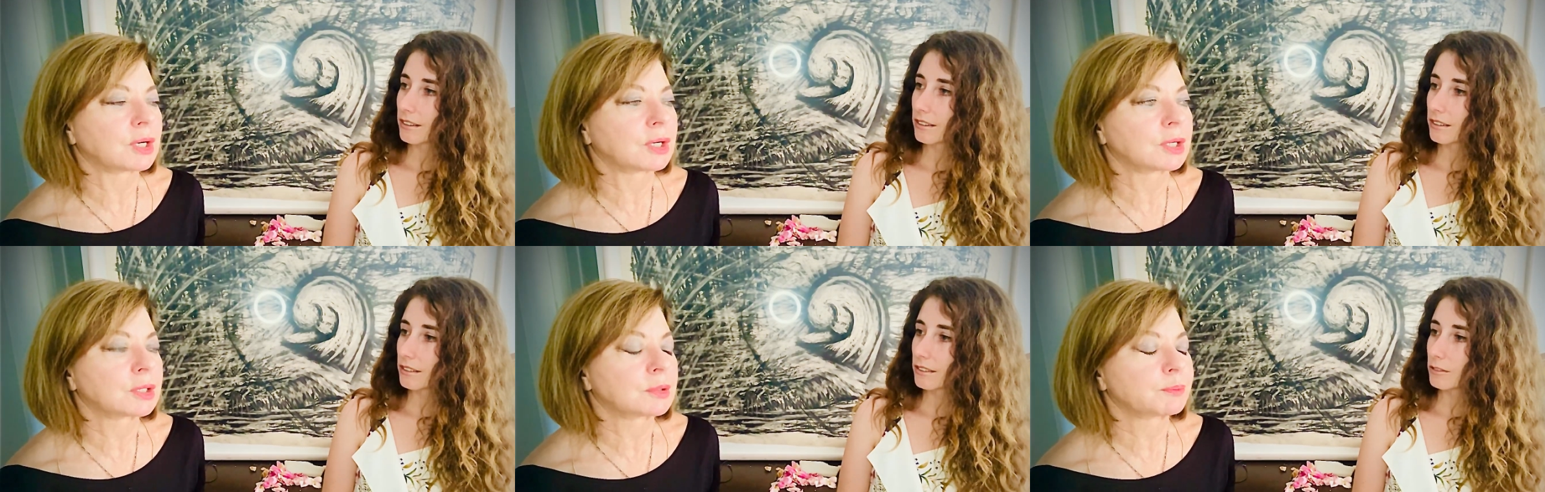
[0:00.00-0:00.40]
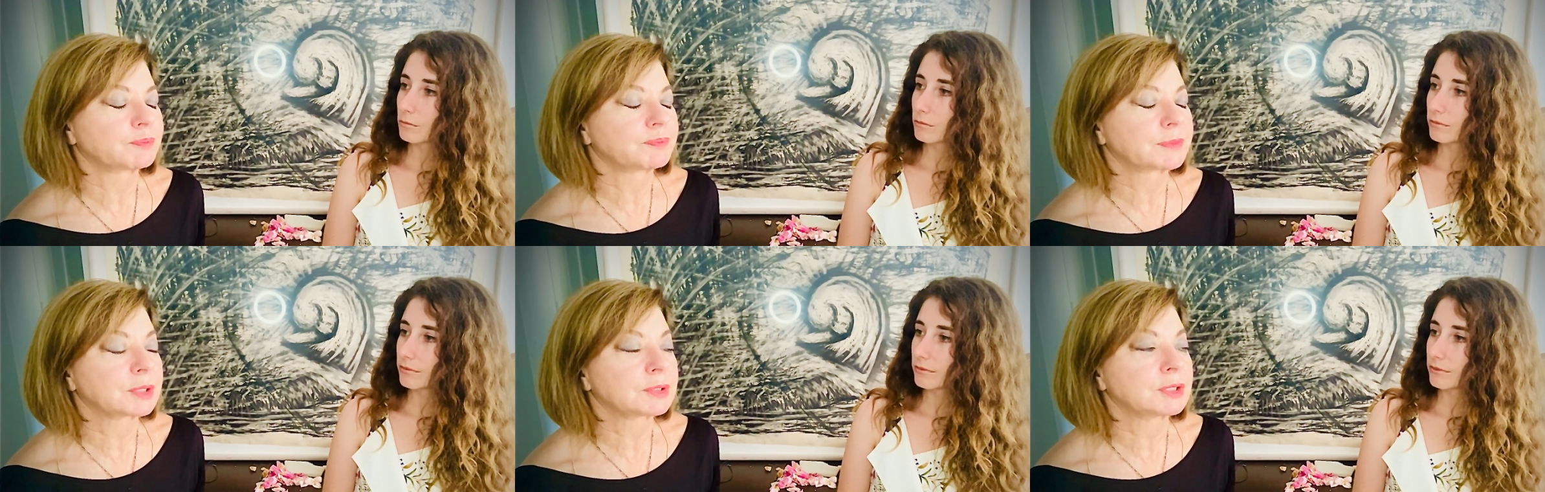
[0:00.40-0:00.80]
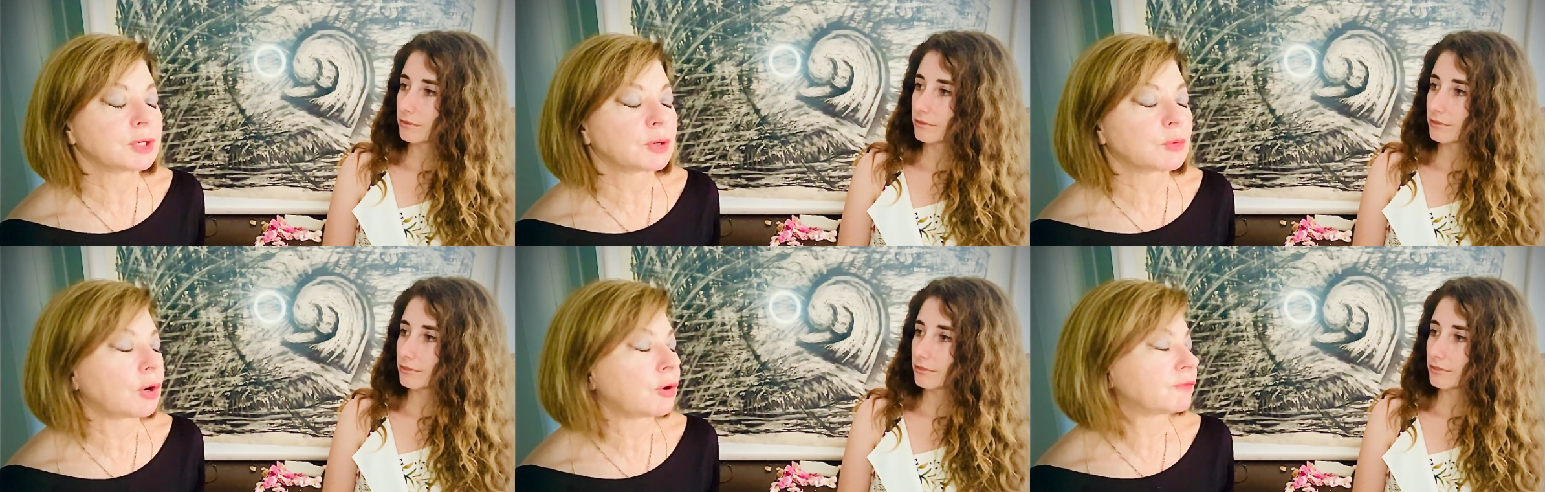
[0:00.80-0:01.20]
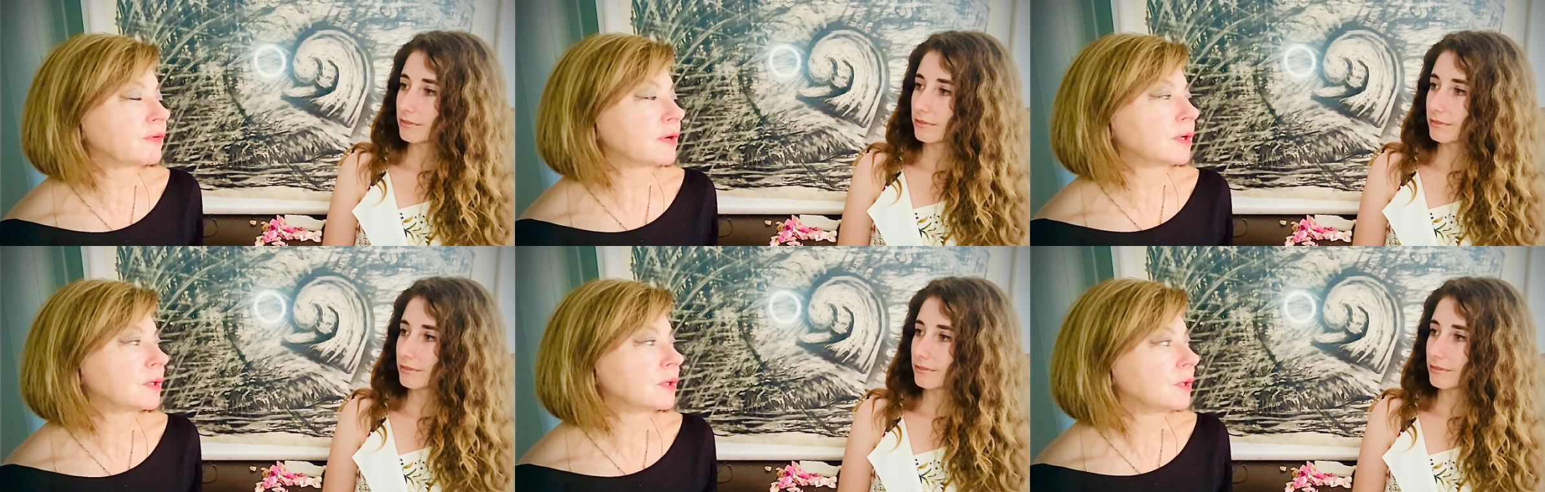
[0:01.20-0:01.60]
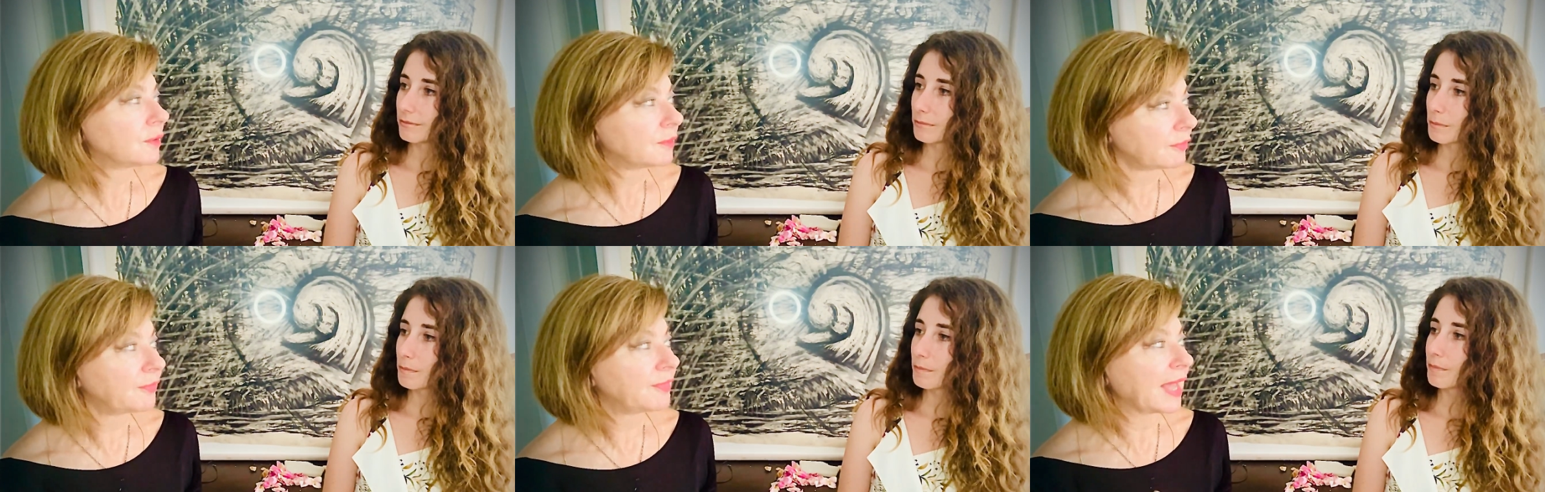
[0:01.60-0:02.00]
Speaker 1: um, you know, offer
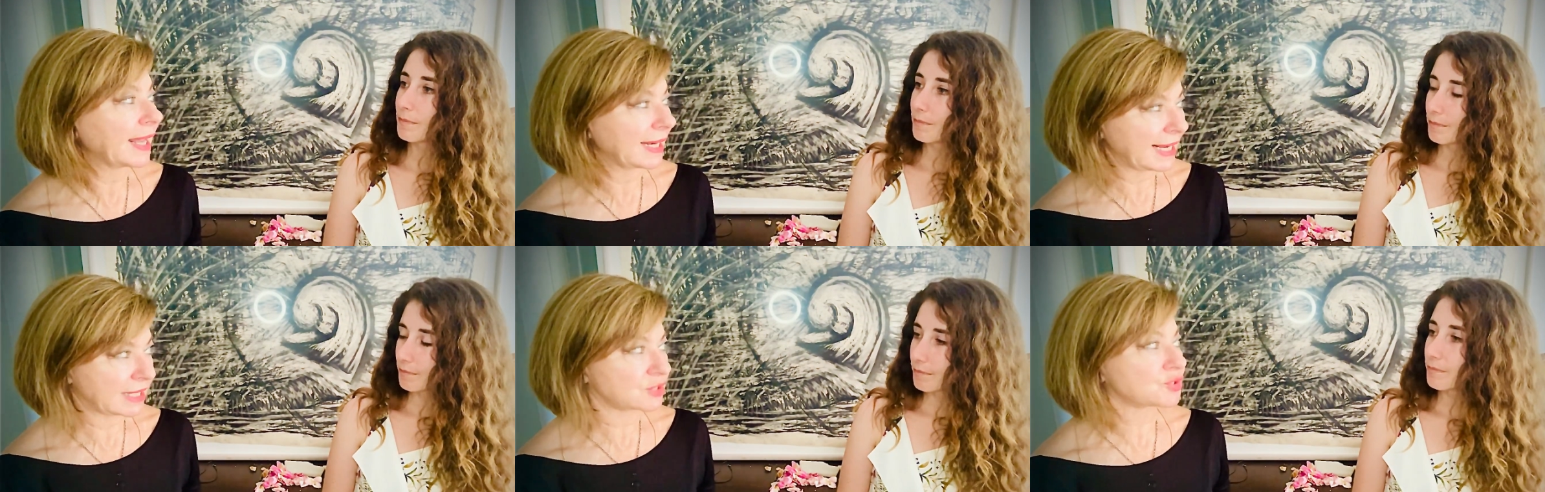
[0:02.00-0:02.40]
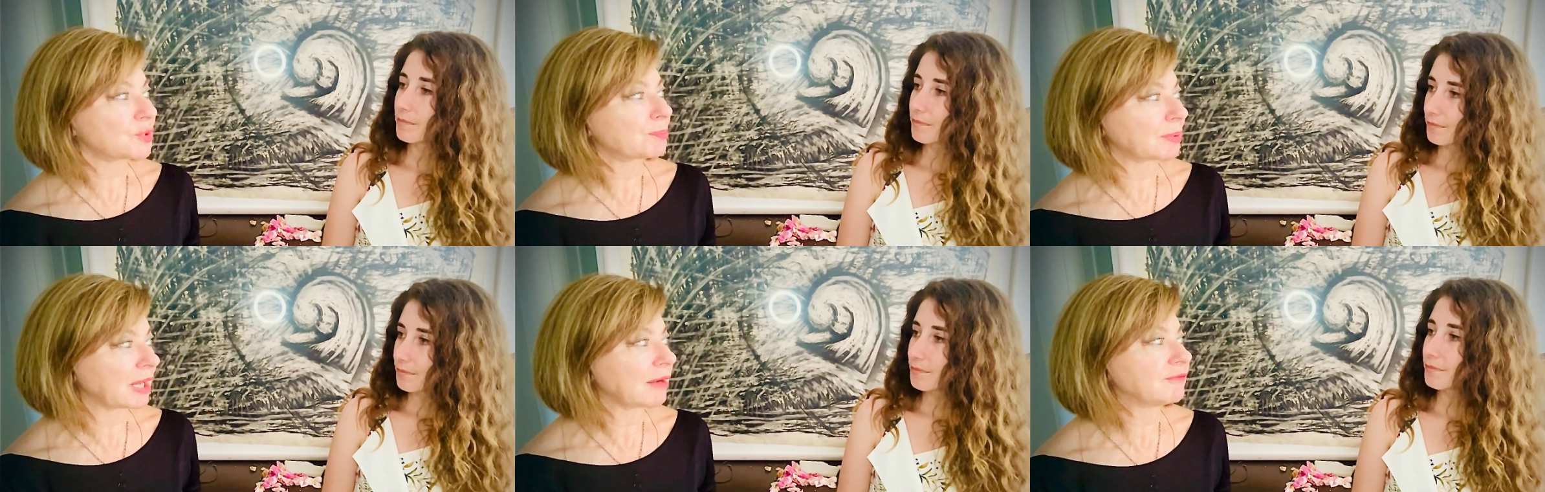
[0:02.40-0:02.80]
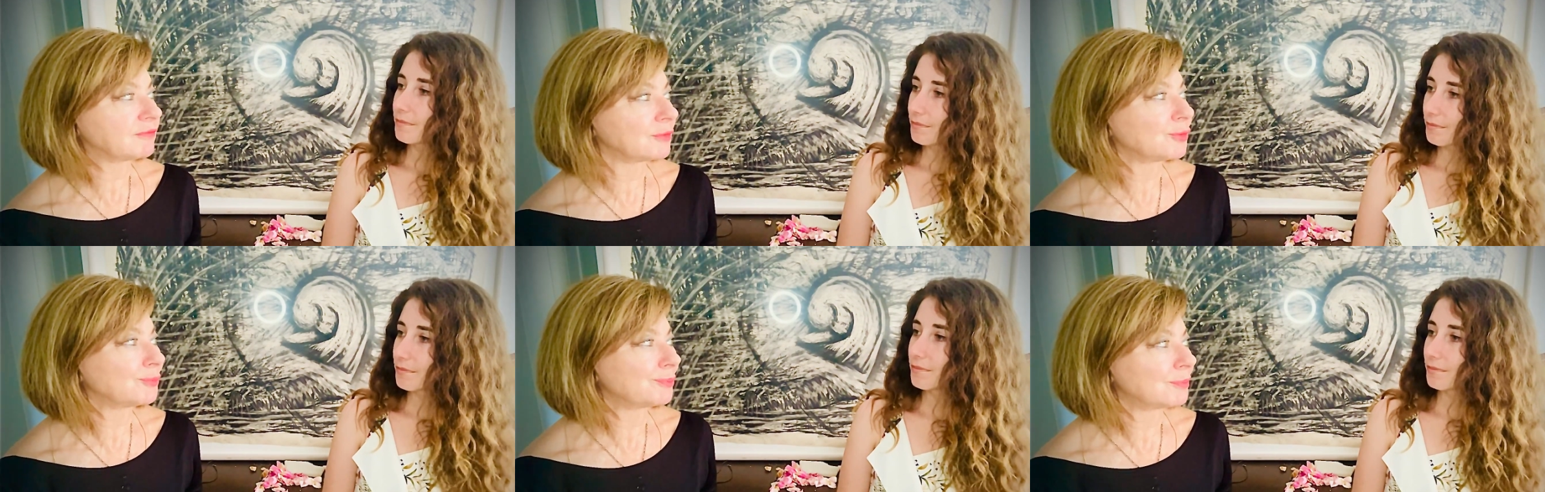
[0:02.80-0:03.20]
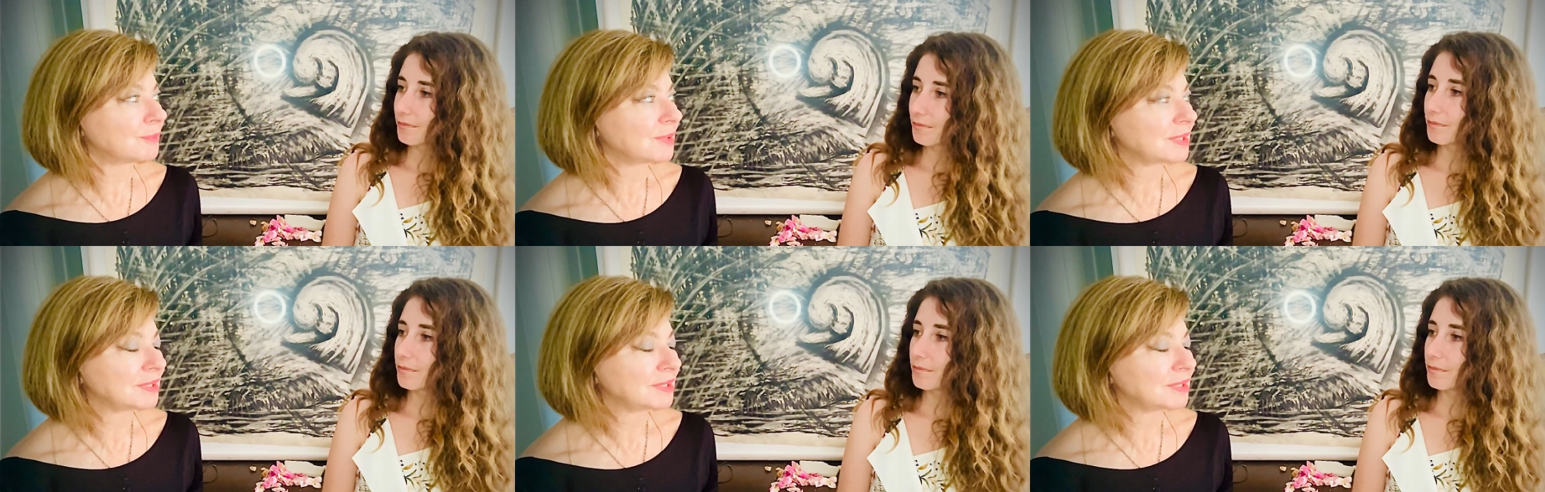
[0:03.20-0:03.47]
that extra platform,